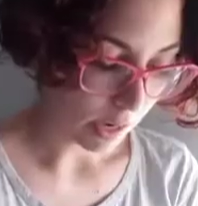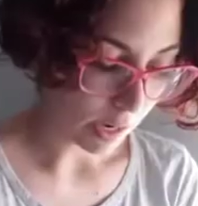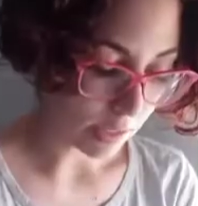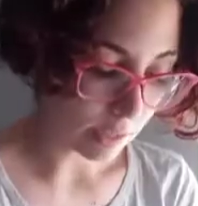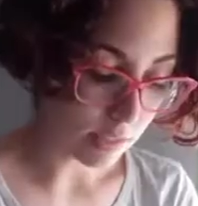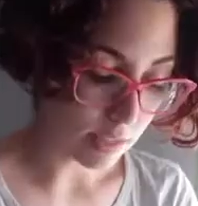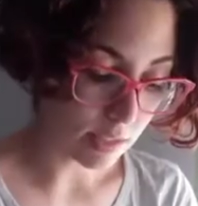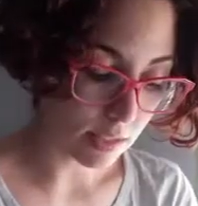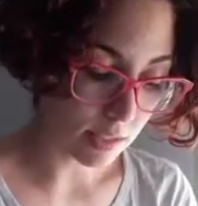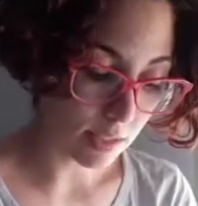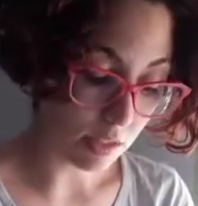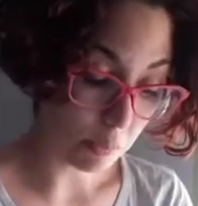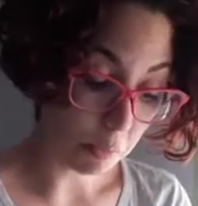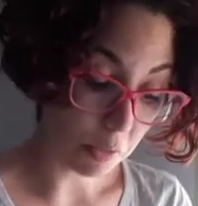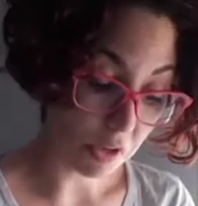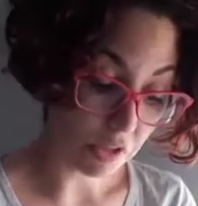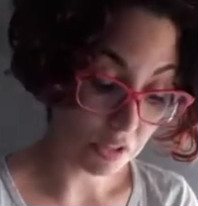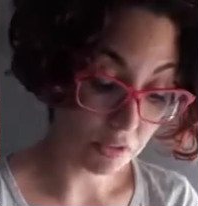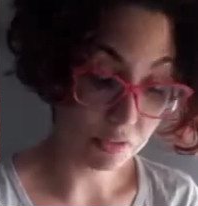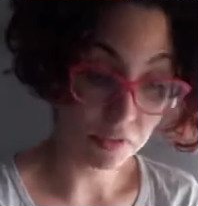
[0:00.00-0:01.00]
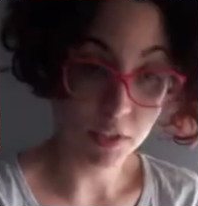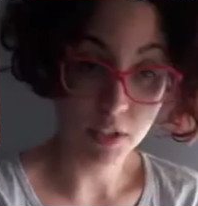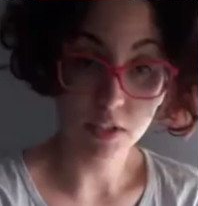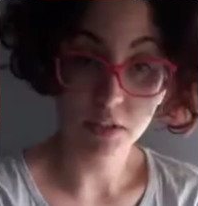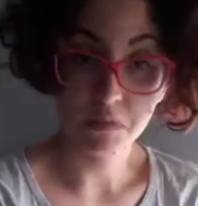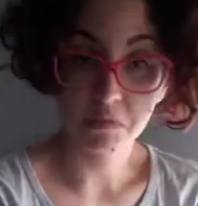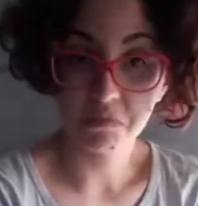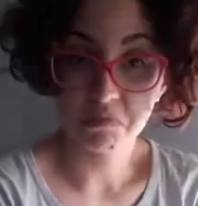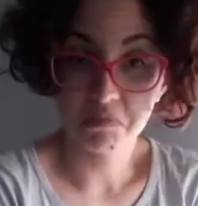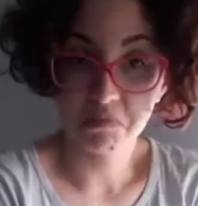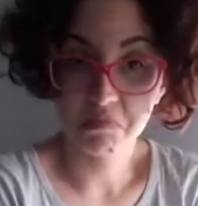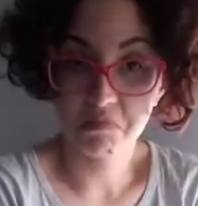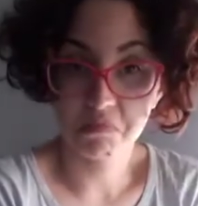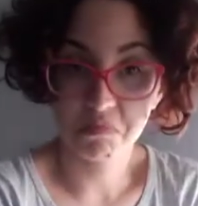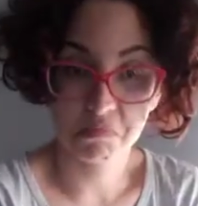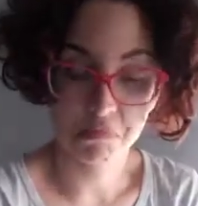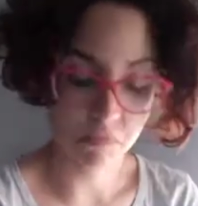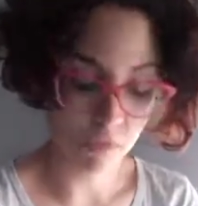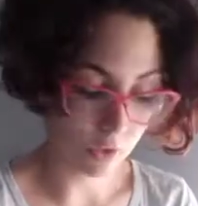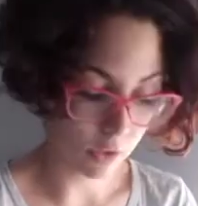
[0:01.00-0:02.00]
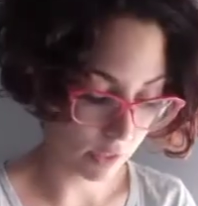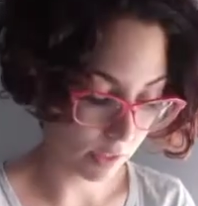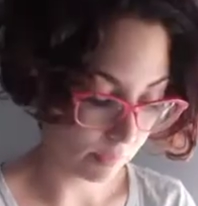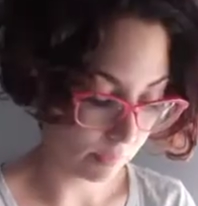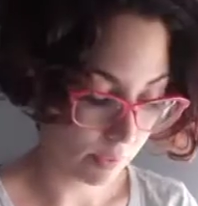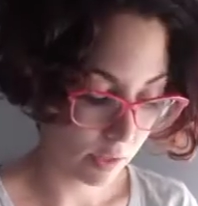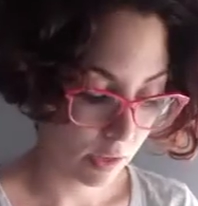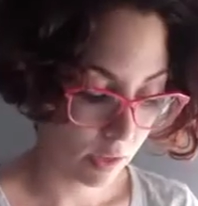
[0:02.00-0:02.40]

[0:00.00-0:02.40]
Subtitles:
I didn't see the point of it, okay?